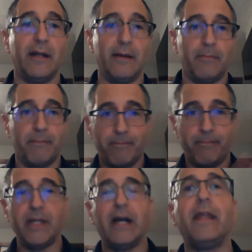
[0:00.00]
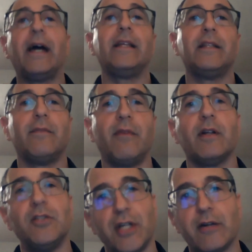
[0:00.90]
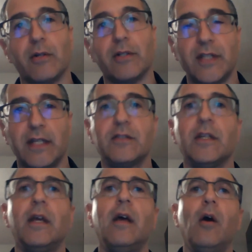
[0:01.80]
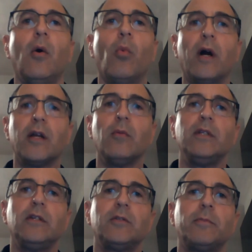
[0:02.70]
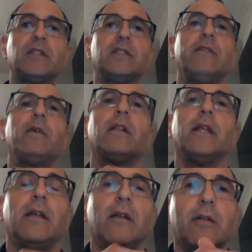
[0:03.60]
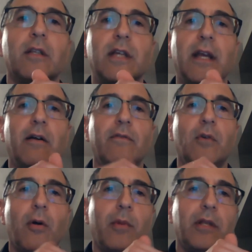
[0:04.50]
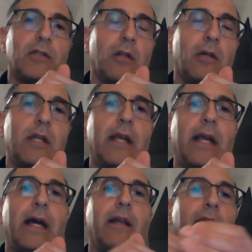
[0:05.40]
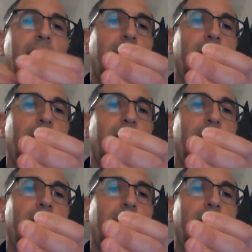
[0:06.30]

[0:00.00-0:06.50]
And beyond that, in the very general sense, what can we do specifically? You know, the town of Normal is looking at